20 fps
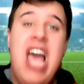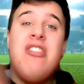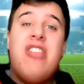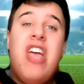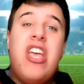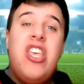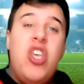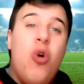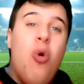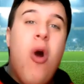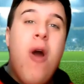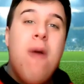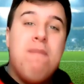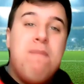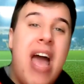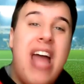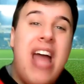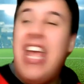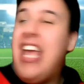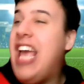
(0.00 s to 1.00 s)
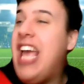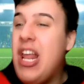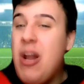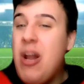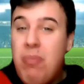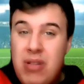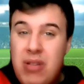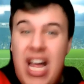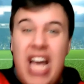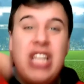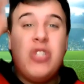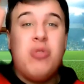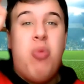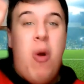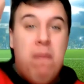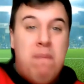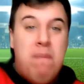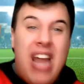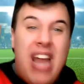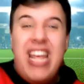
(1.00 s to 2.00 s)
that you are betting in a place
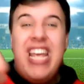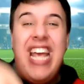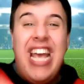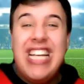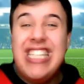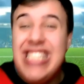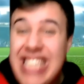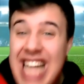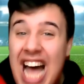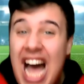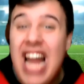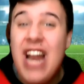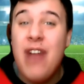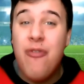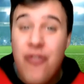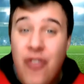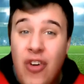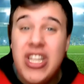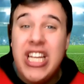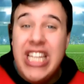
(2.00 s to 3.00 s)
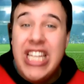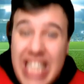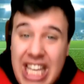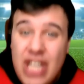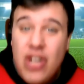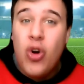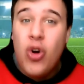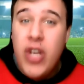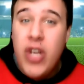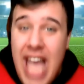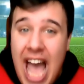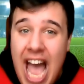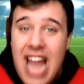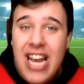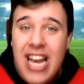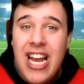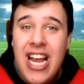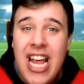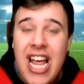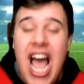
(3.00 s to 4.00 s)
where betting is not fully legal yet,
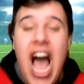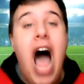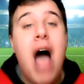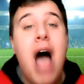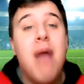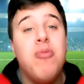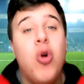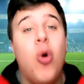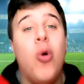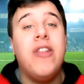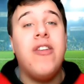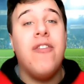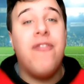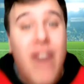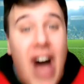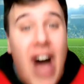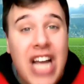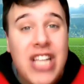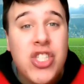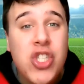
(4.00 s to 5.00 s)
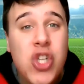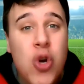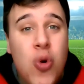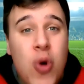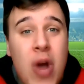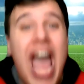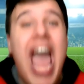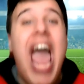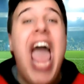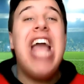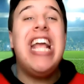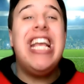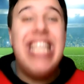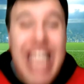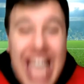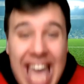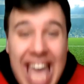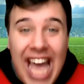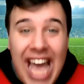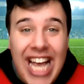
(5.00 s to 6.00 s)
I'm going to find you and
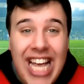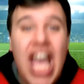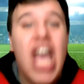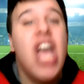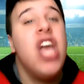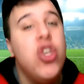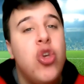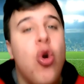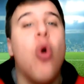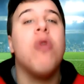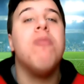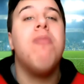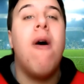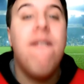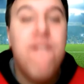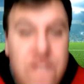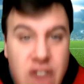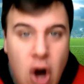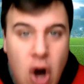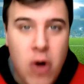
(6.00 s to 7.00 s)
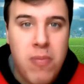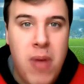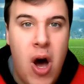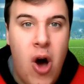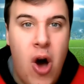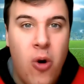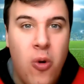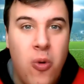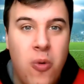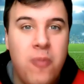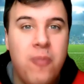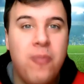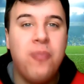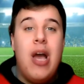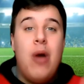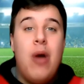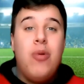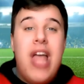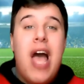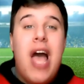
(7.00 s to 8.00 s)
kick your Mofobo.
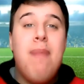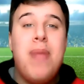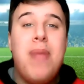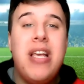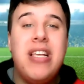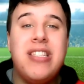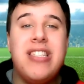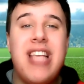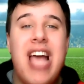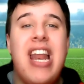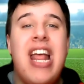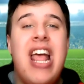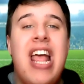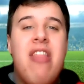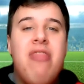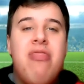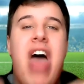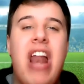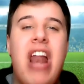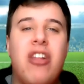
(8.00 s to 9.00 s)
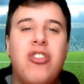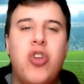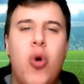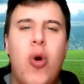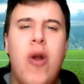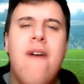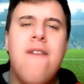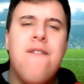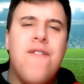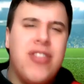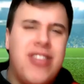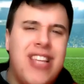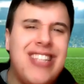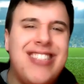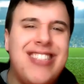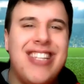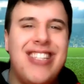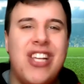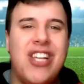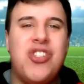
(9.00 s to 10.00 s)
With that being said, that'll do it for
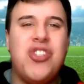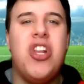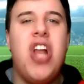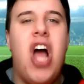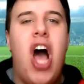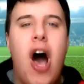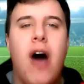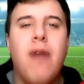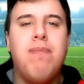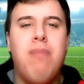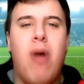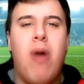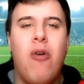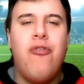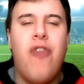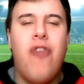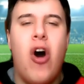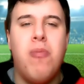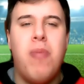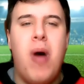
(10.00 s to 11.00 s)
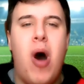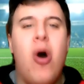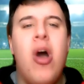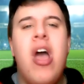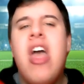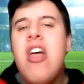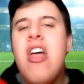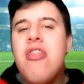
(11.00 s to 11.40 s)
this edition of Mofobo.